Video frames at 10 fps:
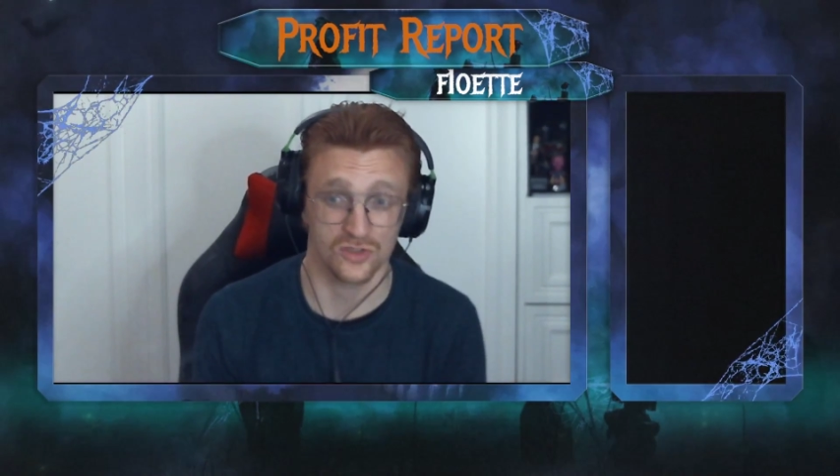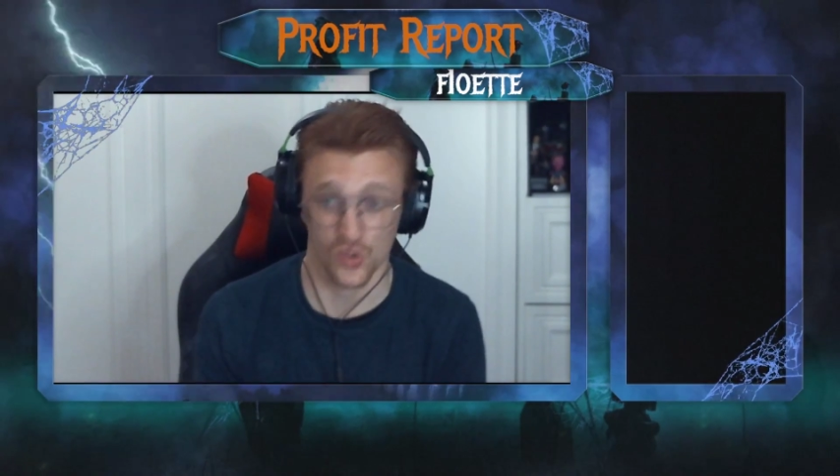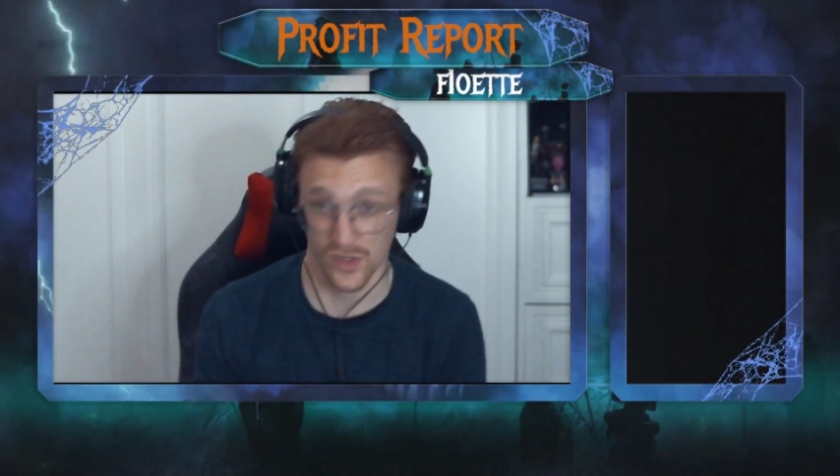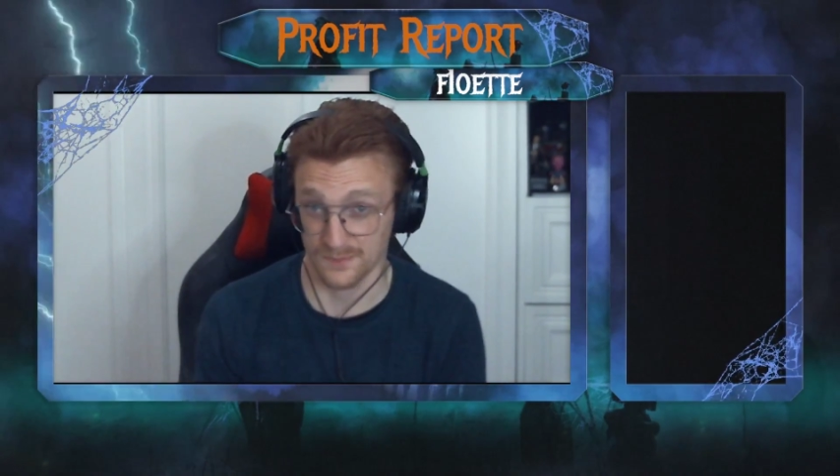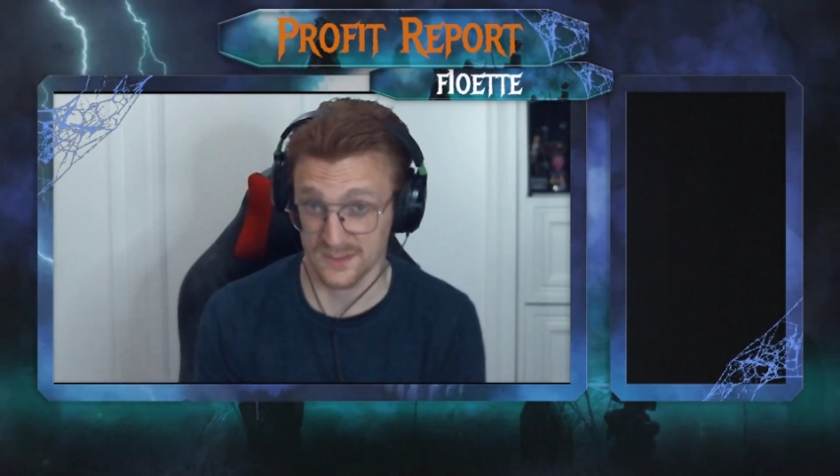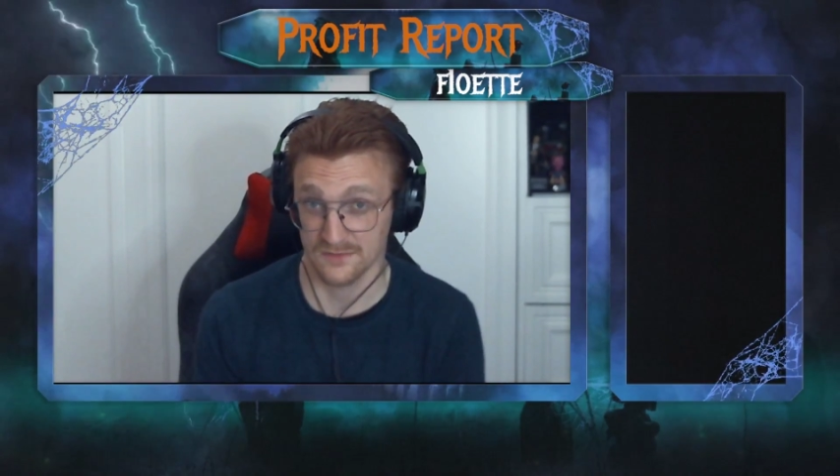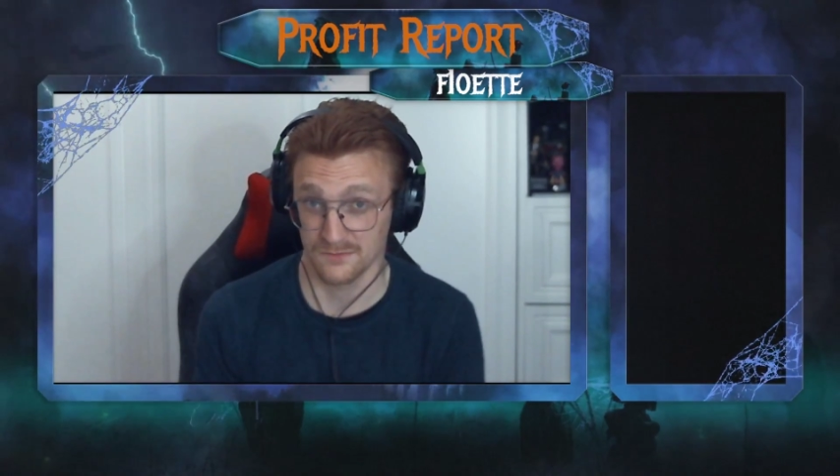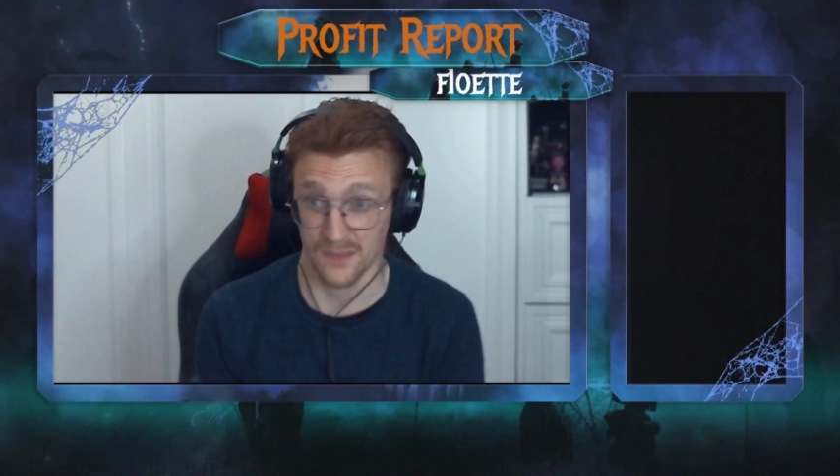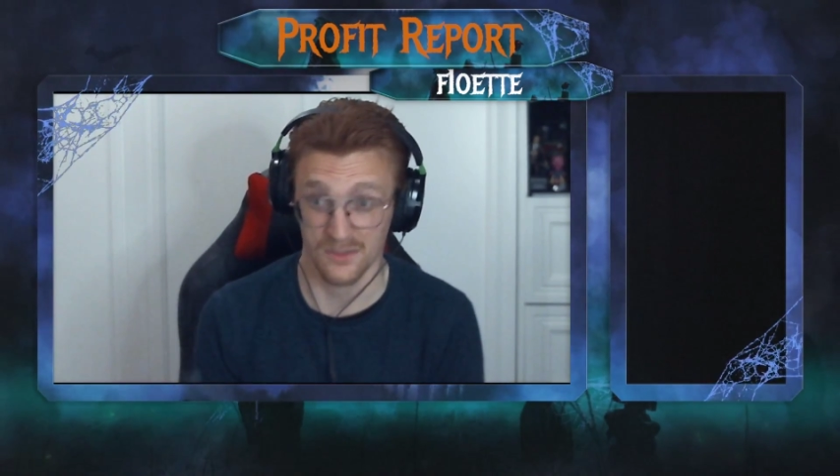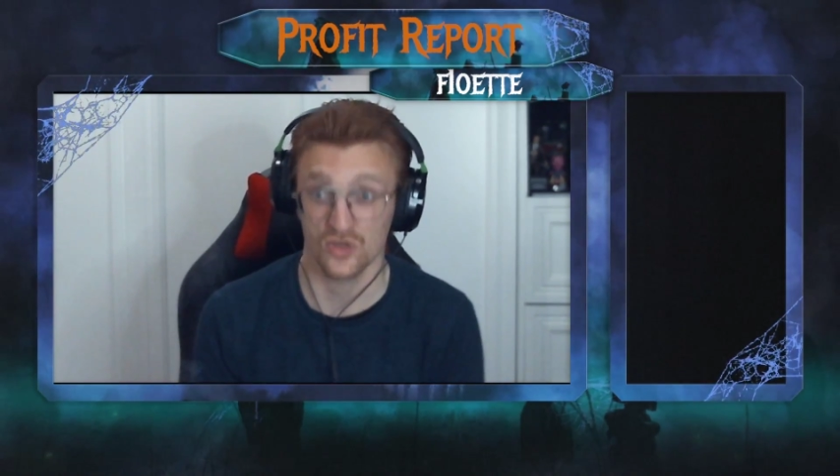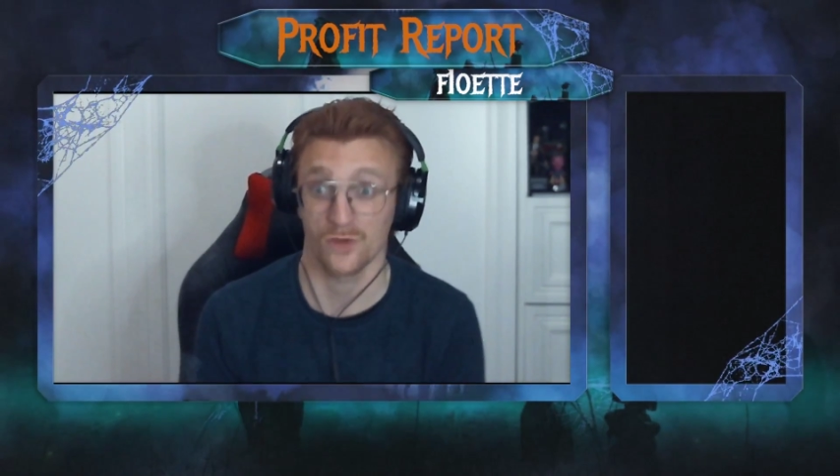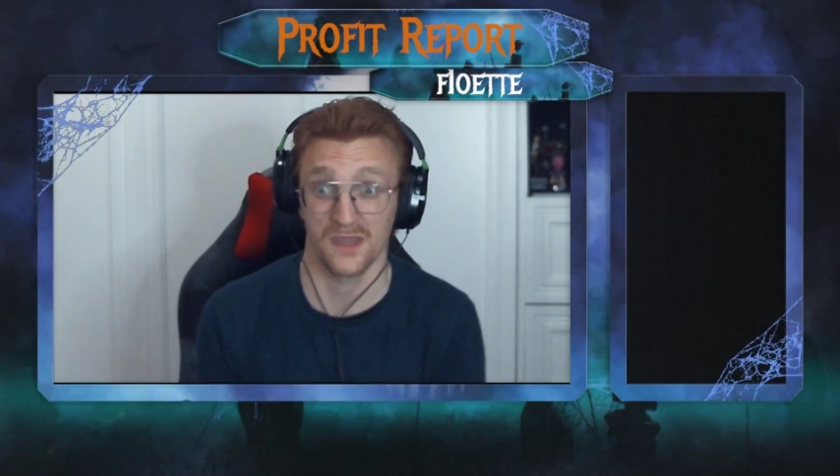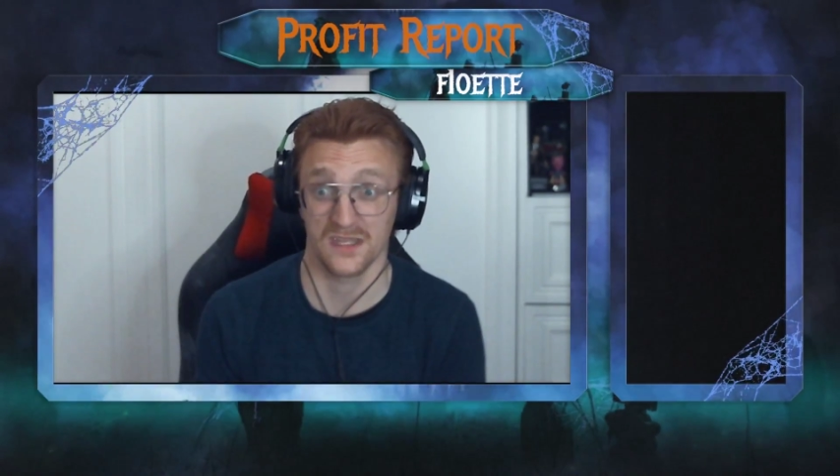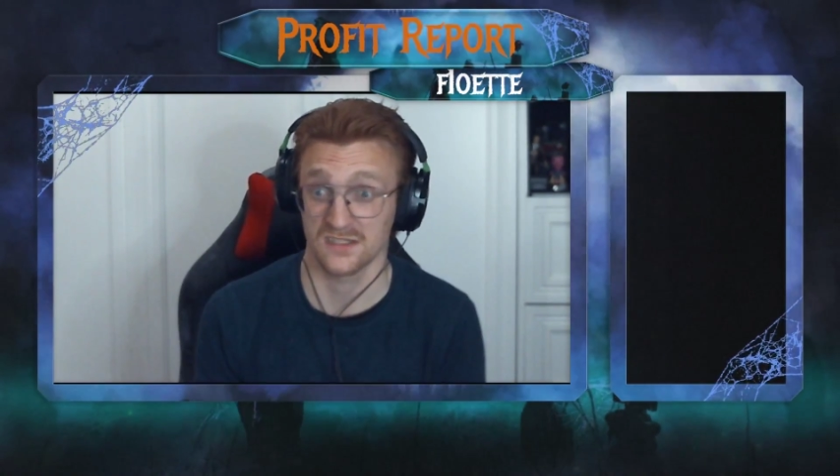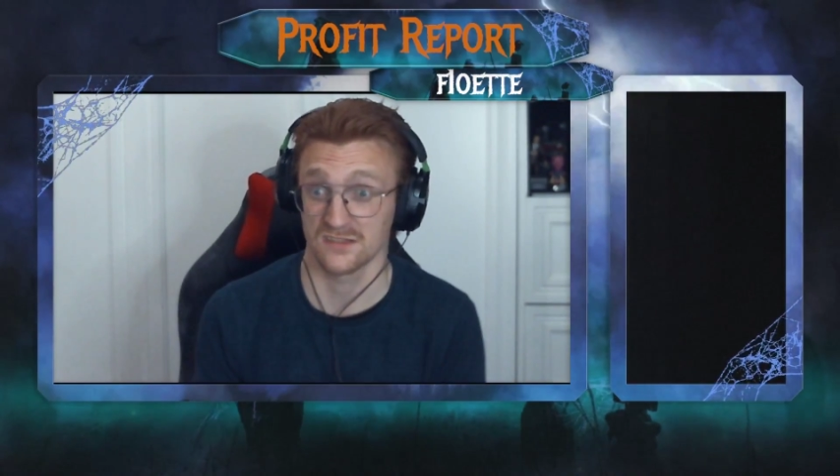trips, maybe trip
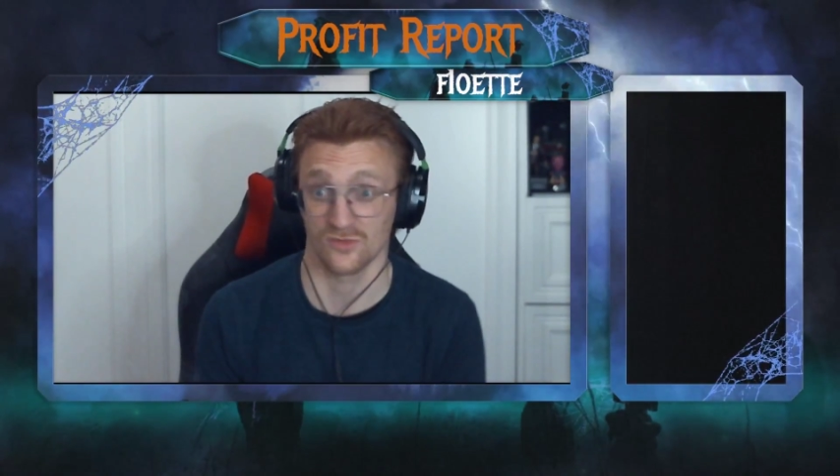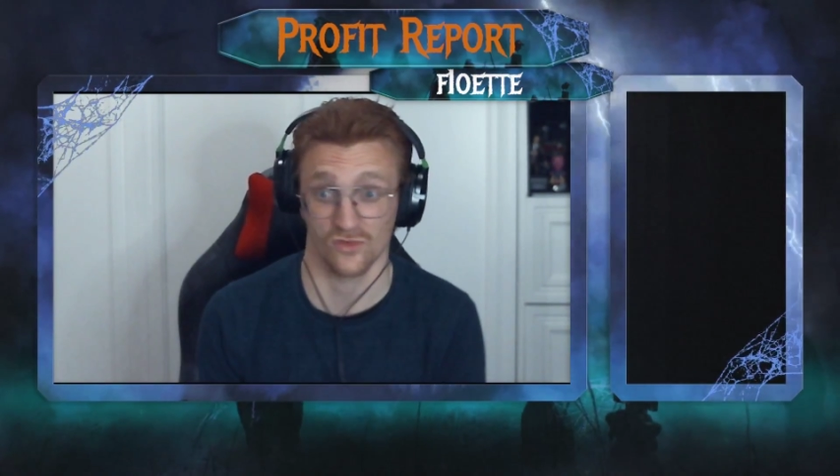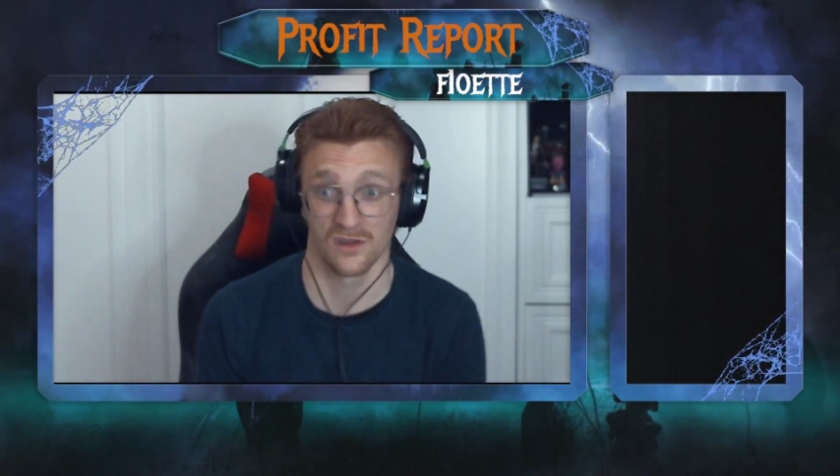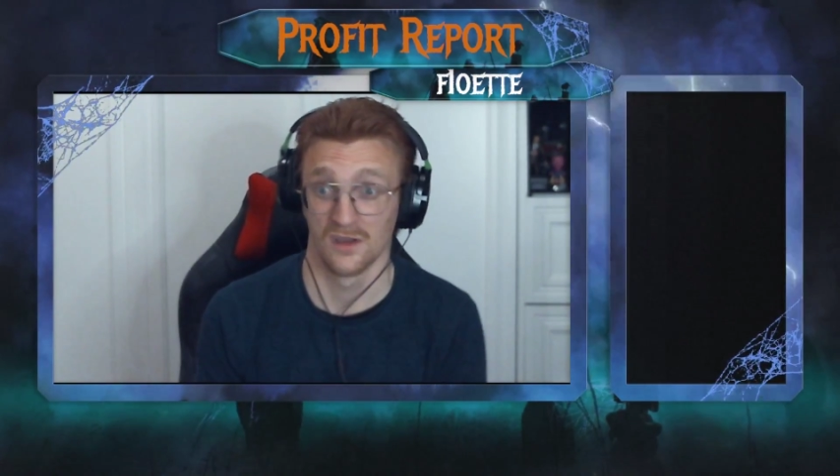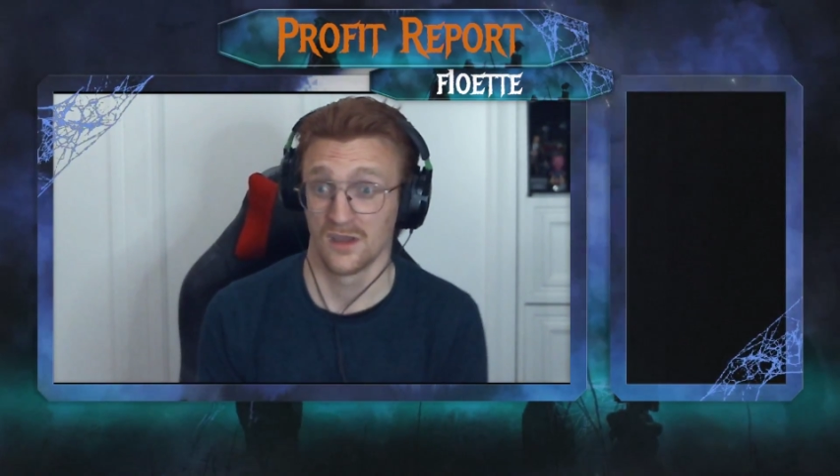aces or